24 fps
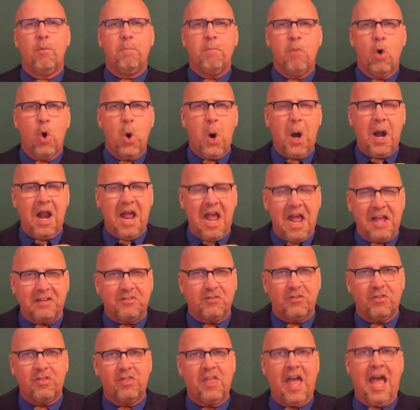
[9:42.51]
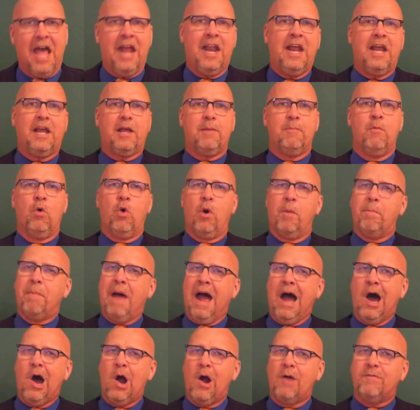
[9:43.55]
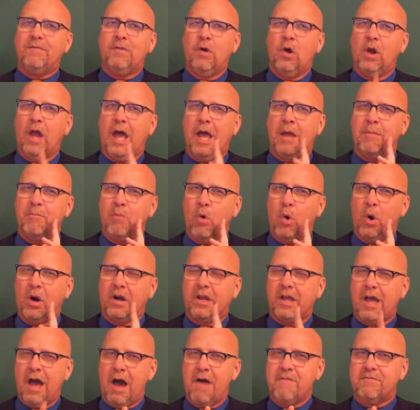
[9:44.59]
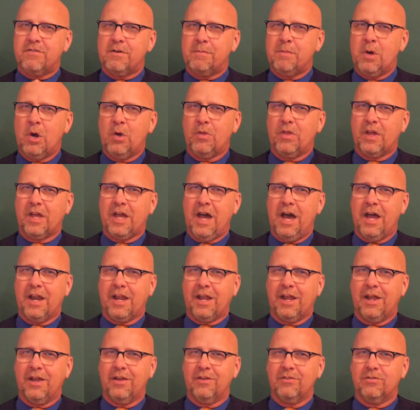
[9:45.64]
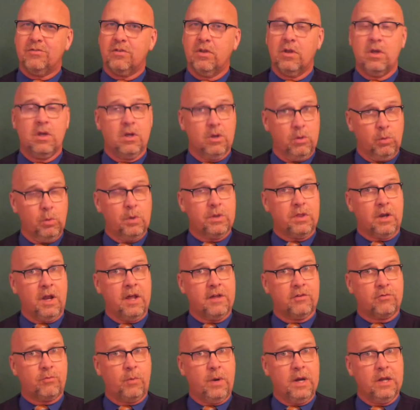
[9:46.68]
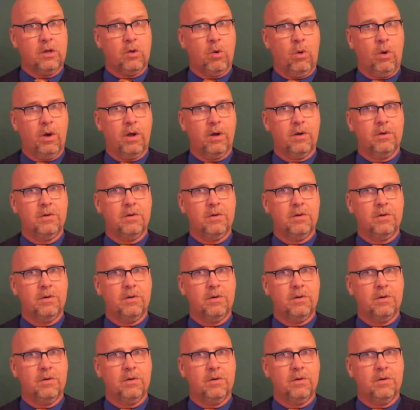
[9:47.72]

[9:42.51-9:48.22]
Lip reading: more aesthetic, more powerful, and more comfortable the gun is, with less recoil,